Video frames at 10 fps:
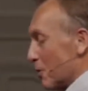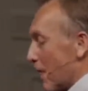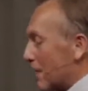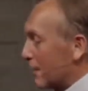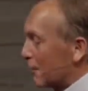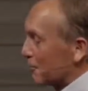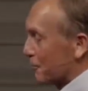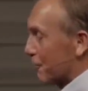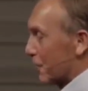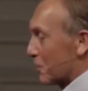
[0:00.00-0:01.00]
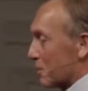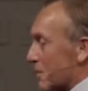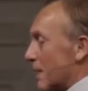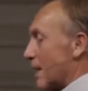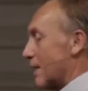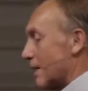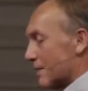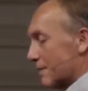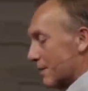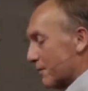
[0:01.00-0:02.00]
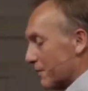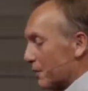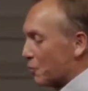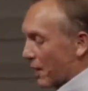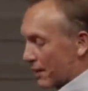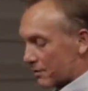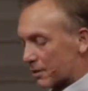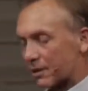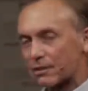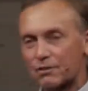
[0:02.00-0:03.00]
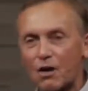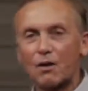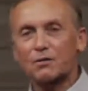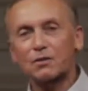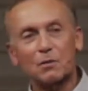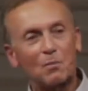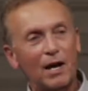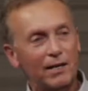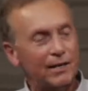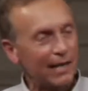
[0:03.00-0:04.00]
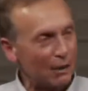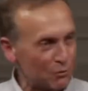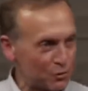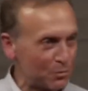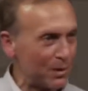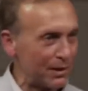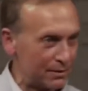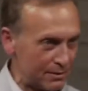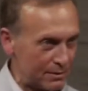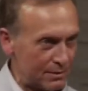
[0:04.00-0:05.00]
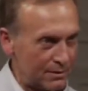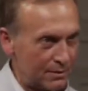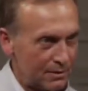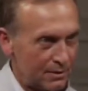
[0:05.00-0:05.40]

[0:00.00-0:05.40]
and you know how to get on the frequency, I guess, and everything, you actually can talk to somebody in outer space.